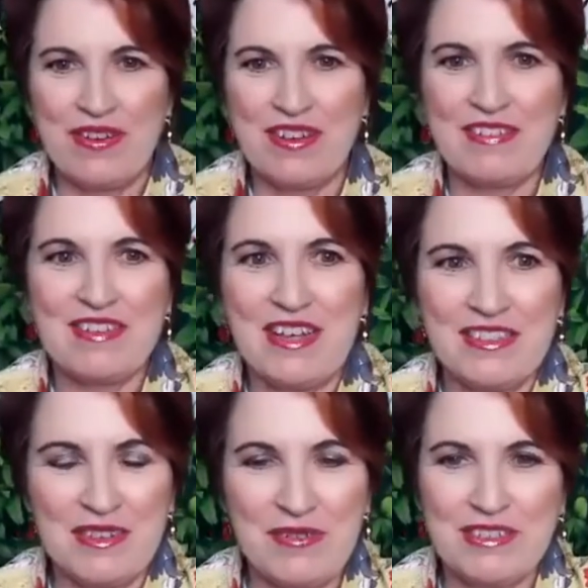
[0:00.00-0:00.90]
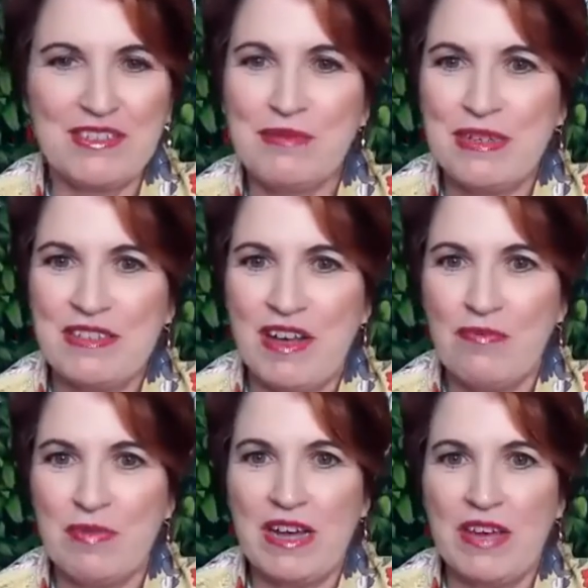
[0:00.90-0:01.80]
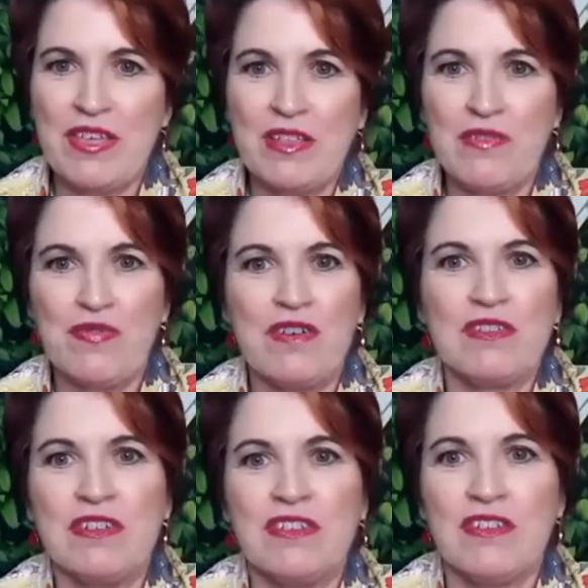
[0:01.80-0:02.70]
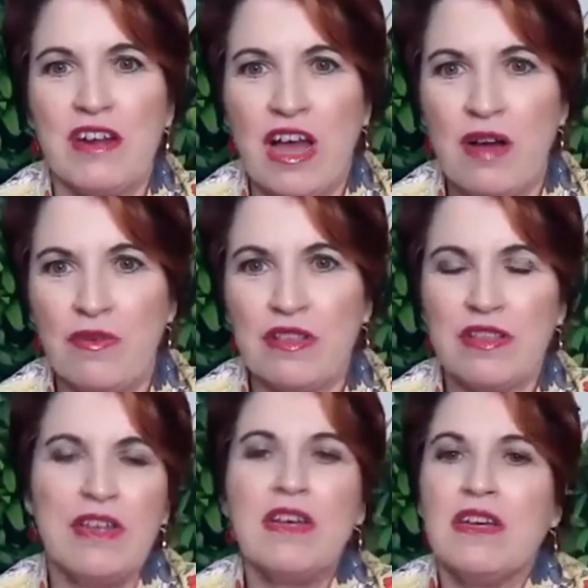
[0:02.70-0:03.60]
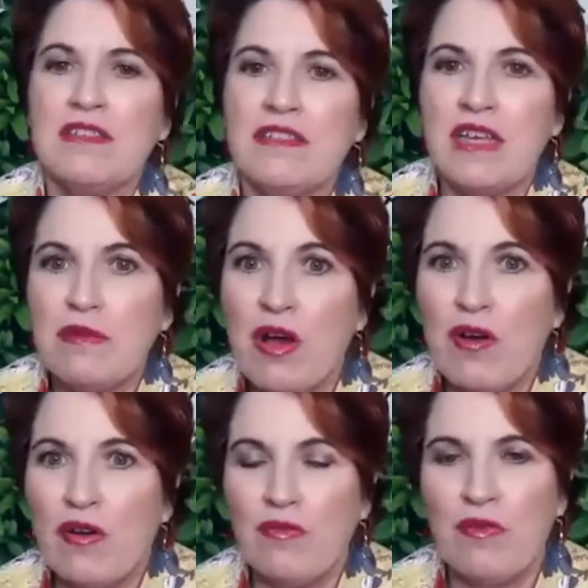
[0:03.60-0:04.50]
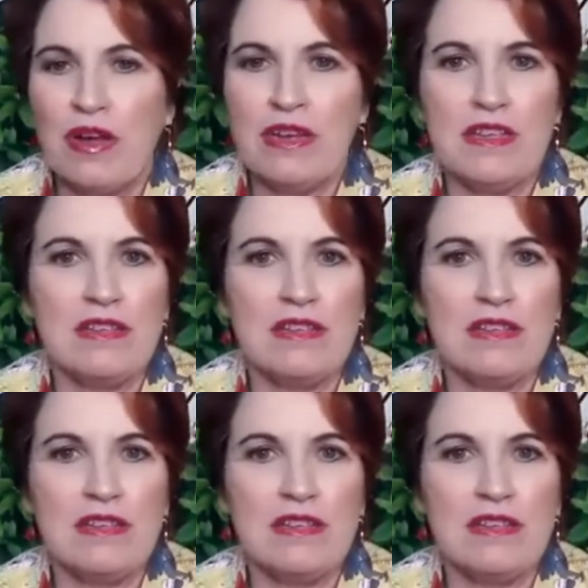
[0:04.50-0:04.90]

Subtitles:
I have tons of questions myself, but I think let's start out with CMO and what